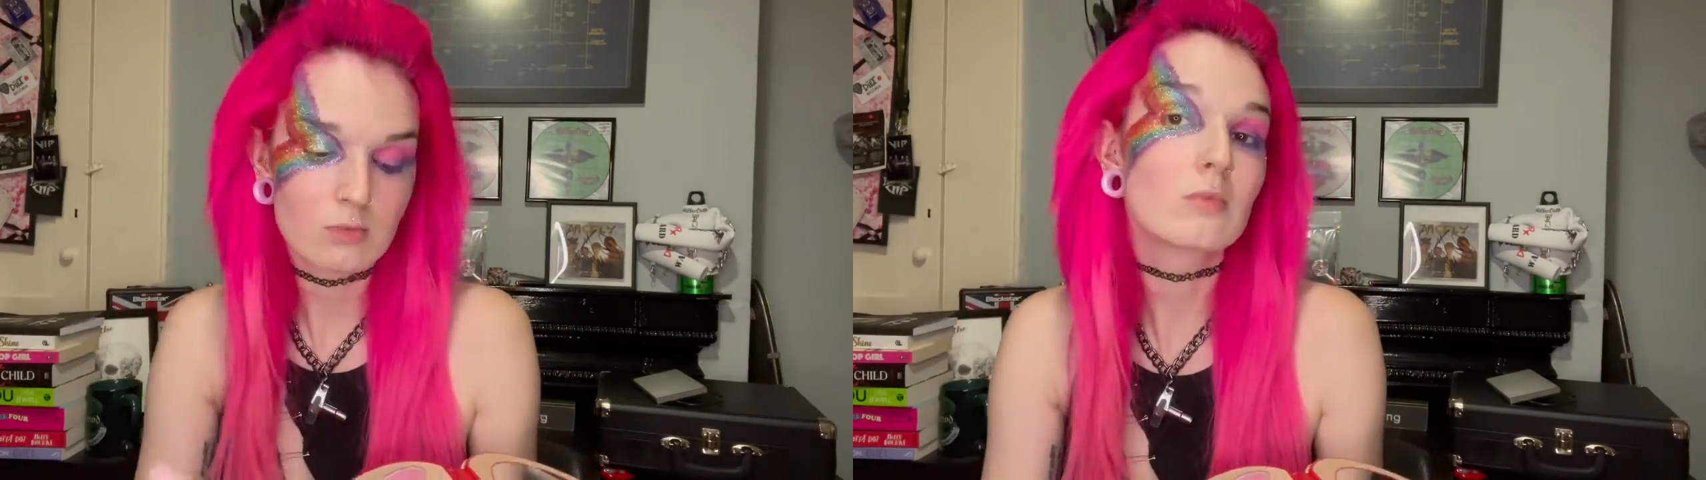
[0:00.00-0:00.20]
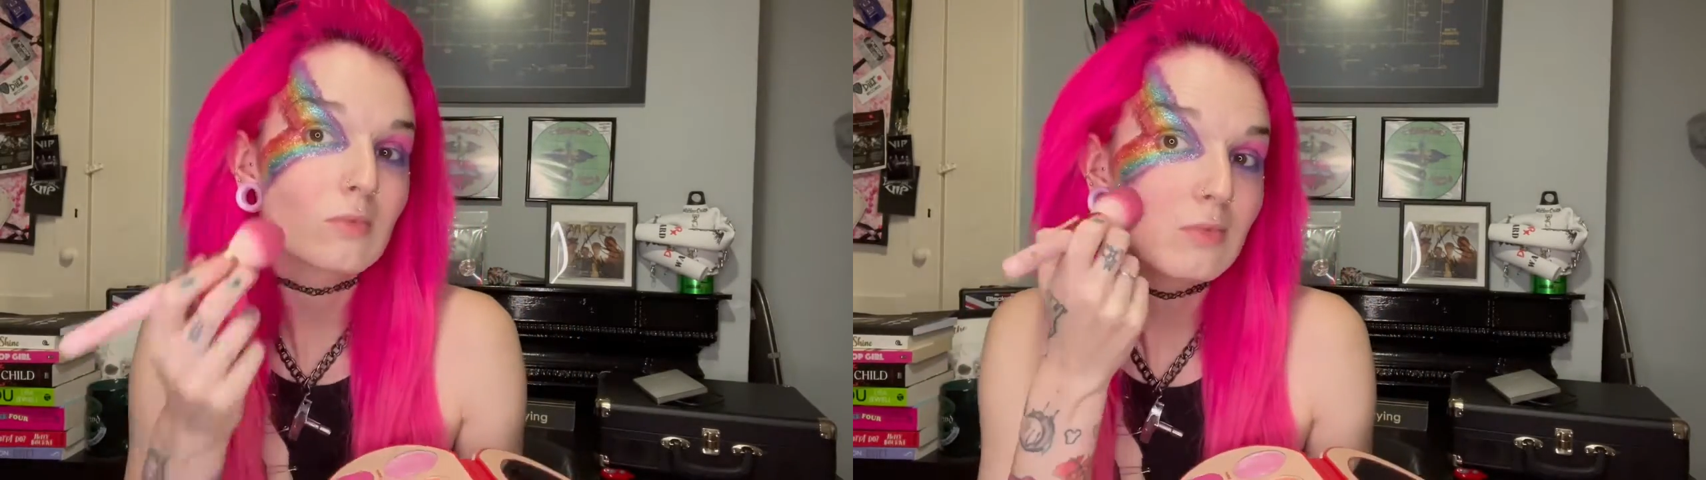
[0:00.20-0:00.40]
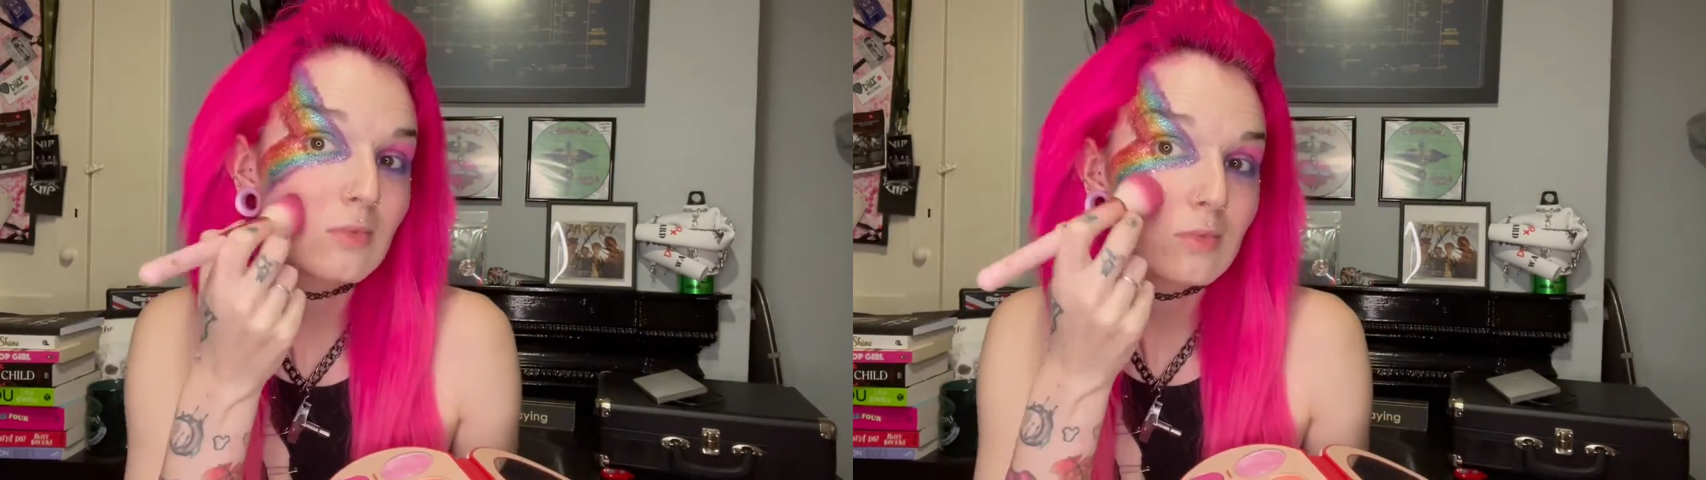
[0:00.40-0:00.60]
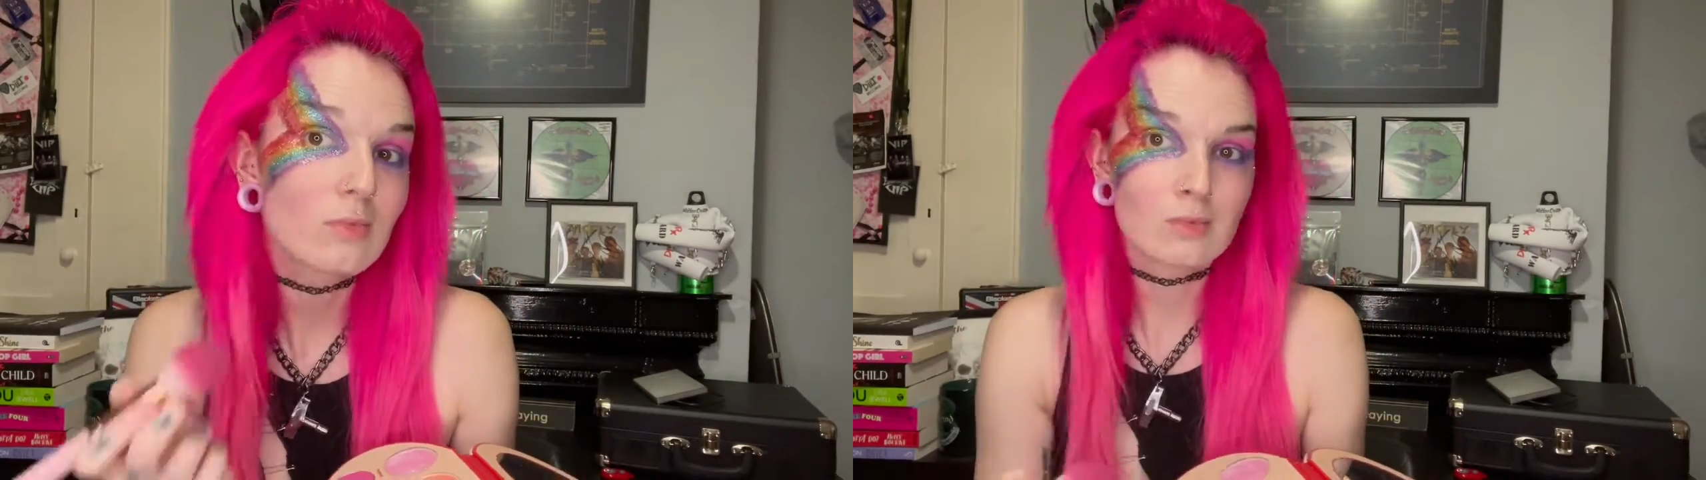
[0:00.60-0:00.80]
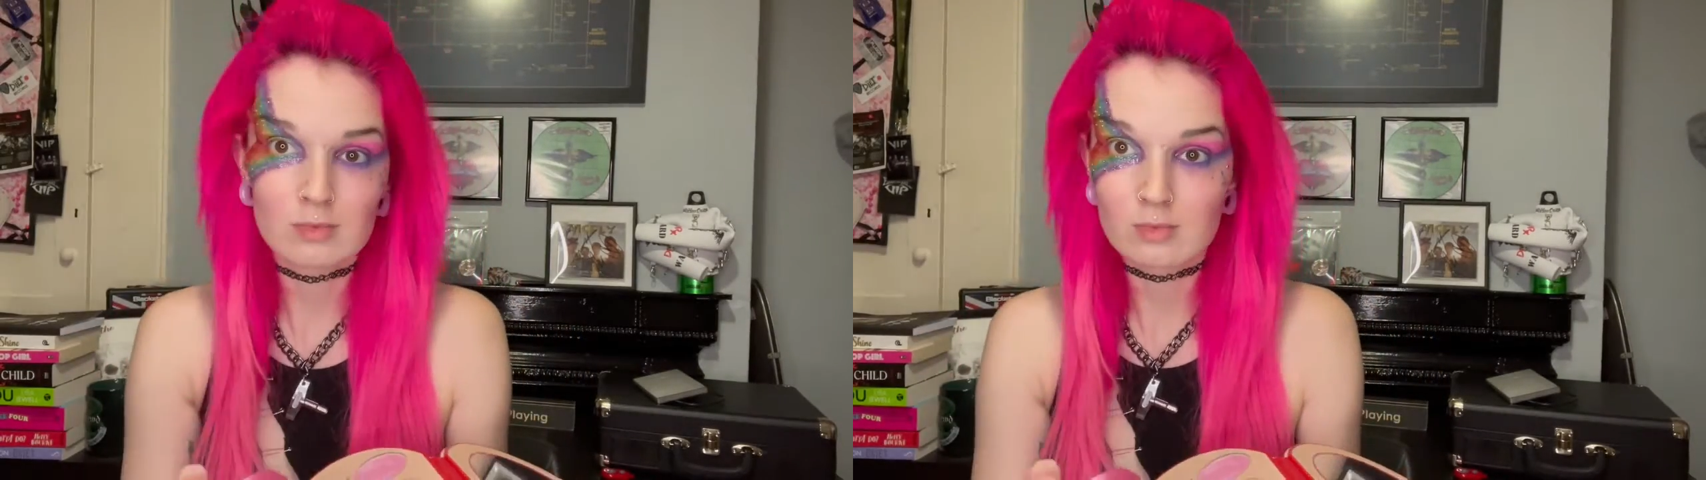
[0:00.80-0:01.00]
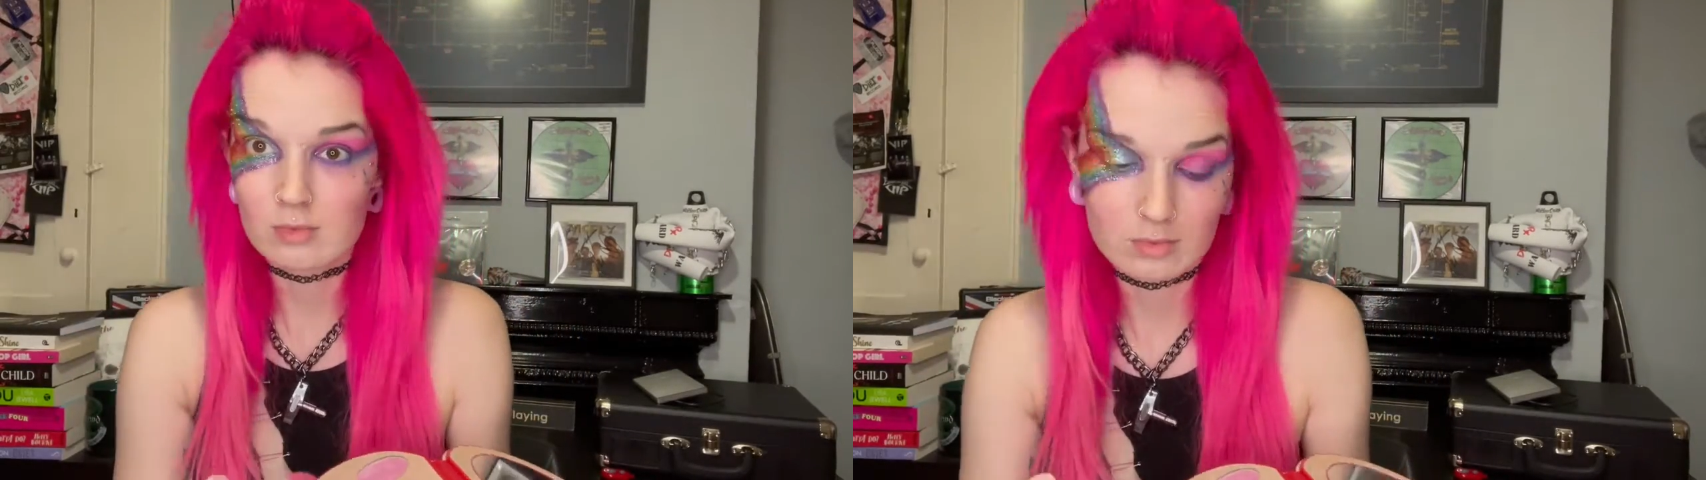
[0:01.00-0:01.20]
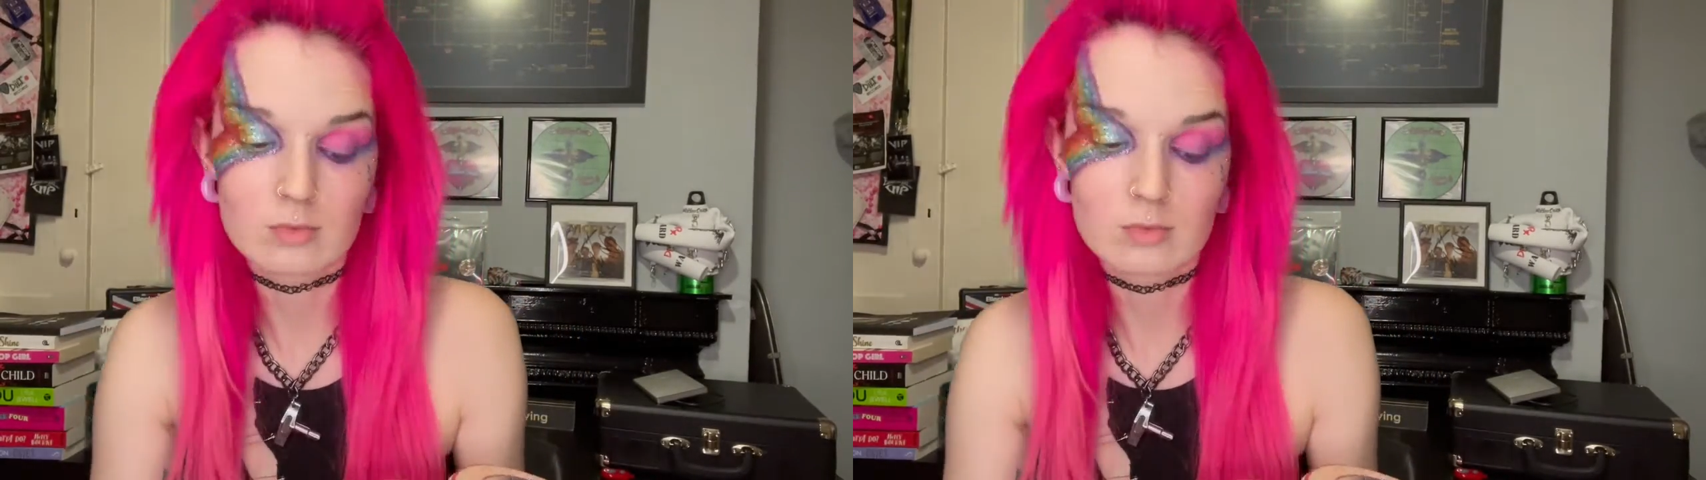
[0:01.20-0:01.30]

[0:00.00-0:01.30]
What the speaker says: kind of shape.